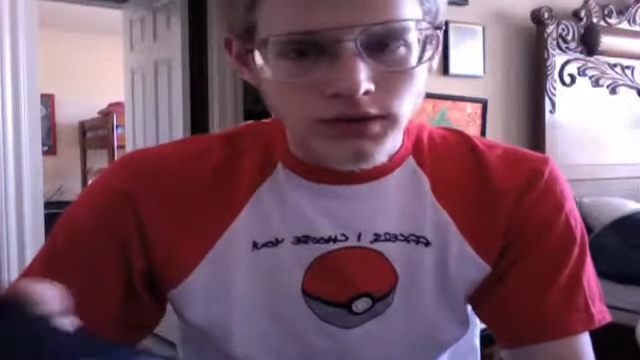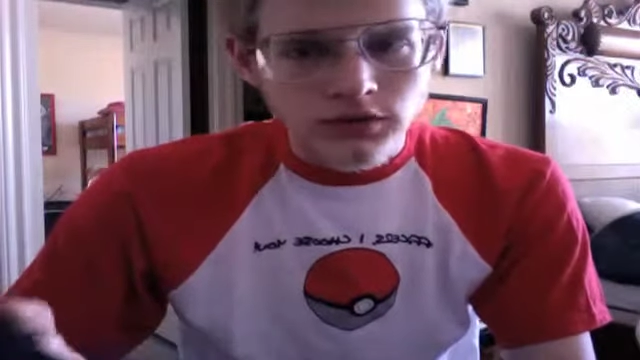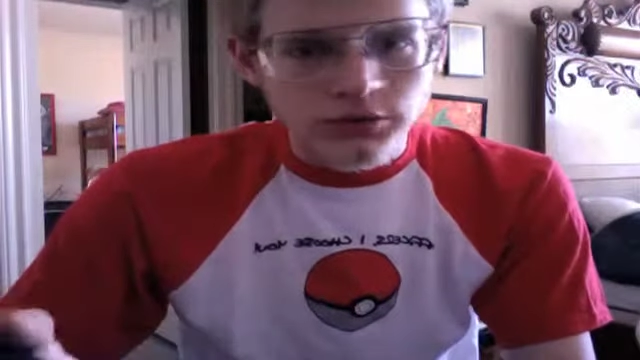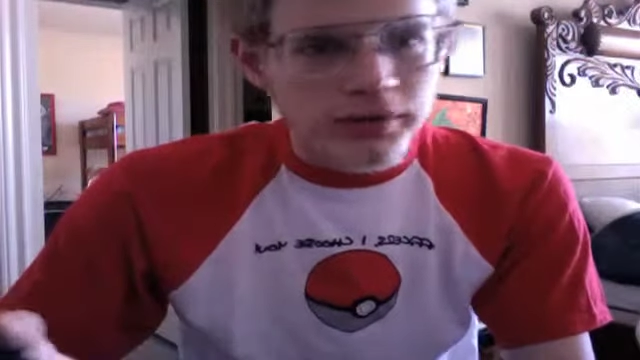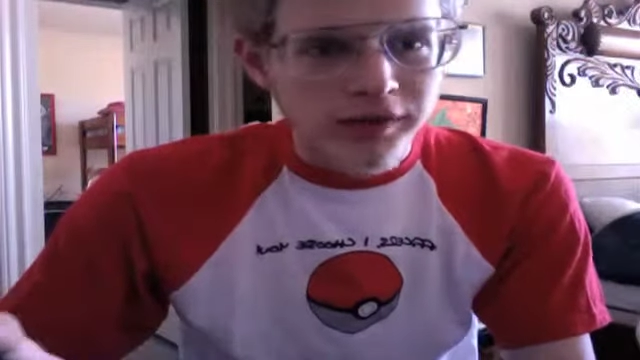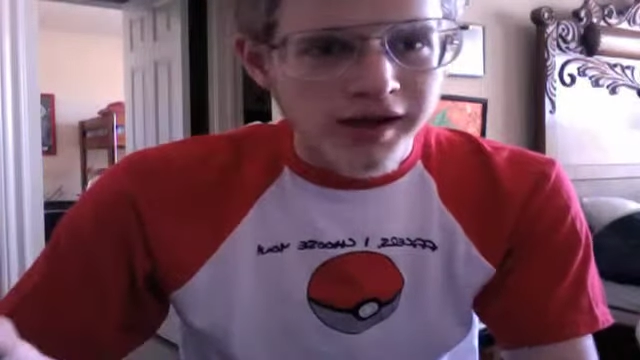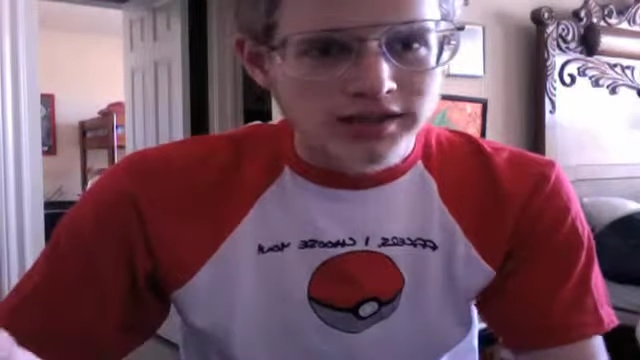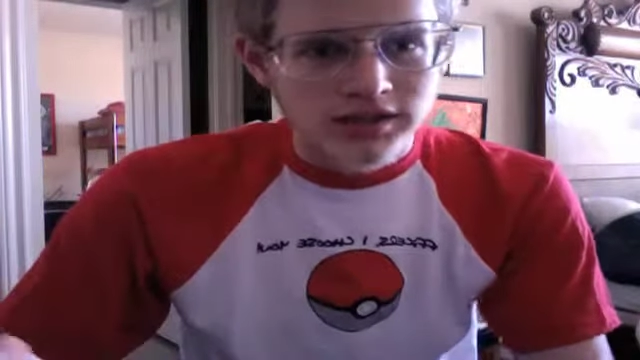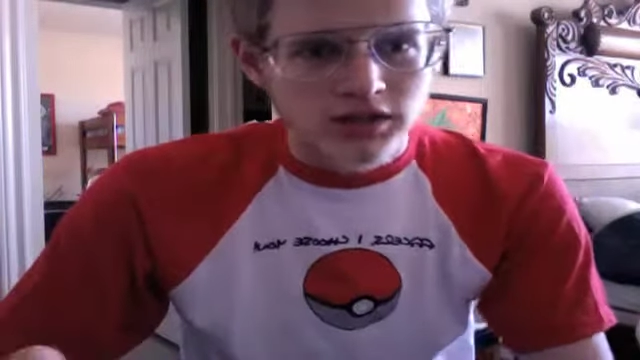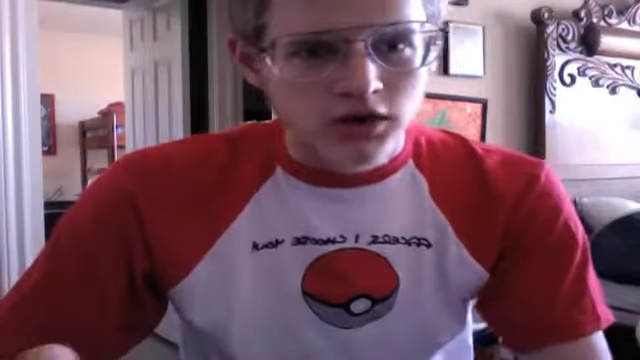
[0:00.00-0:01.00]
So people
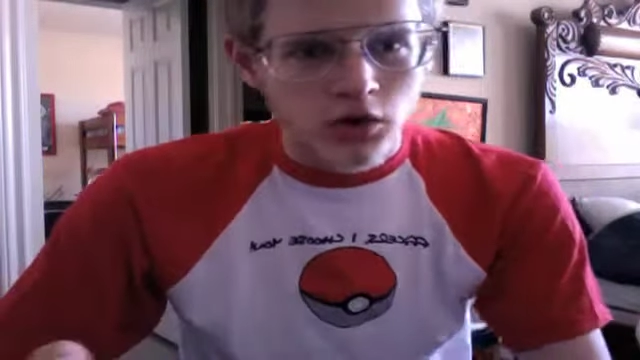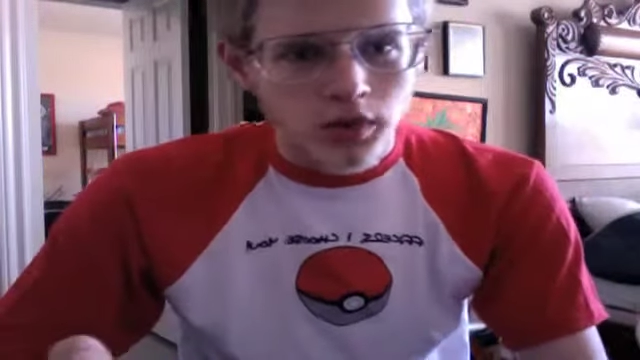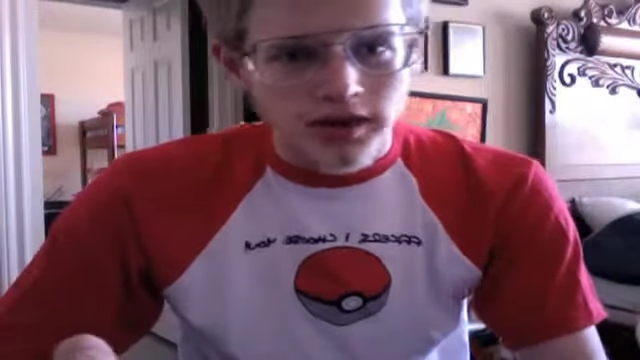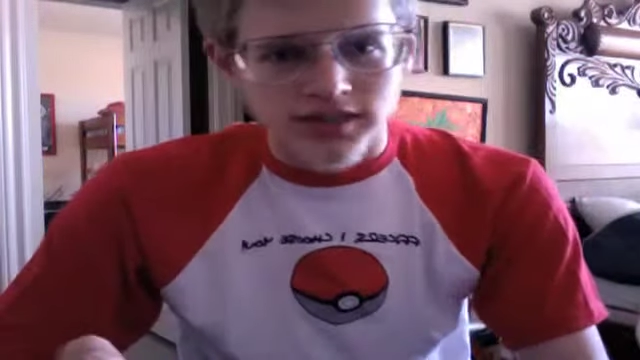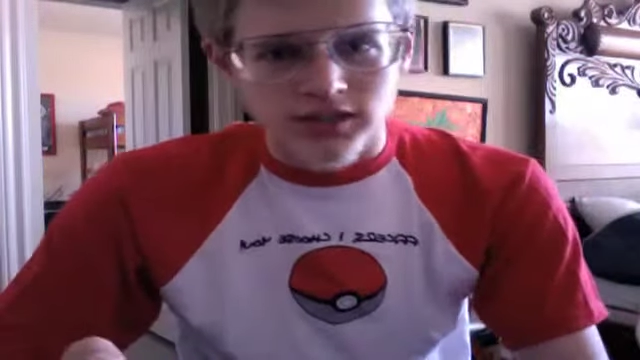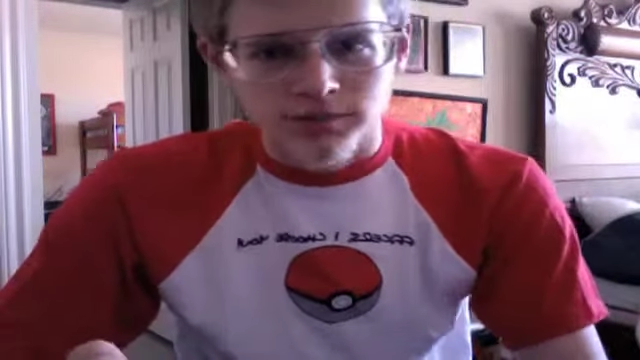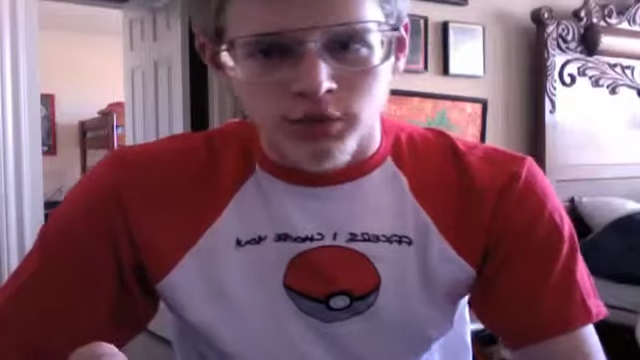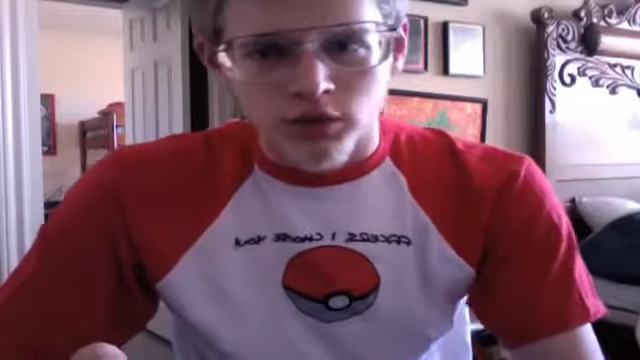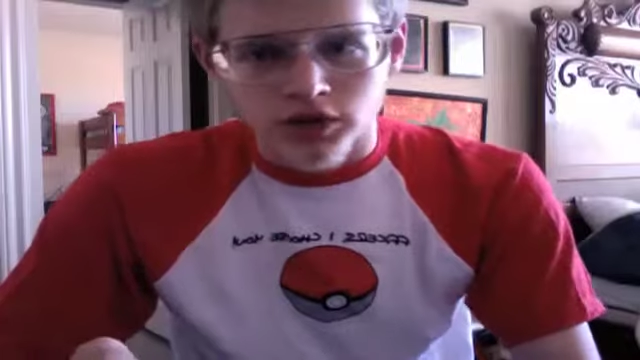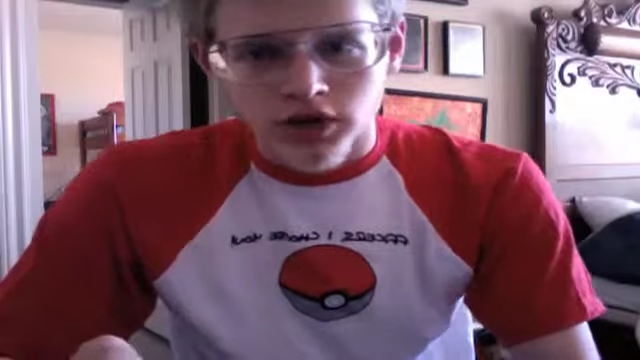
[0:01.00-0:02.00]
ask, what is
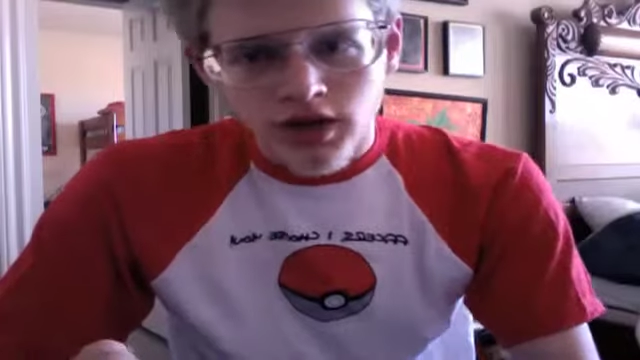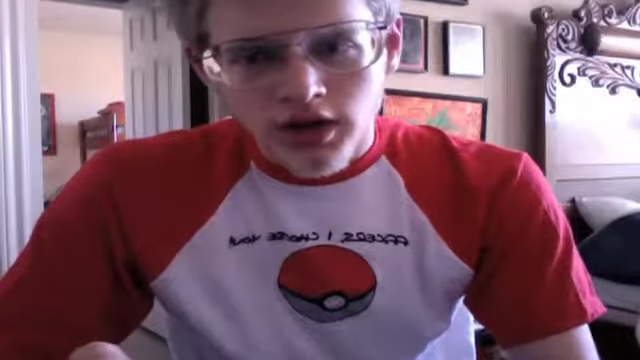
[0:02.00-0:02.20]
exposure?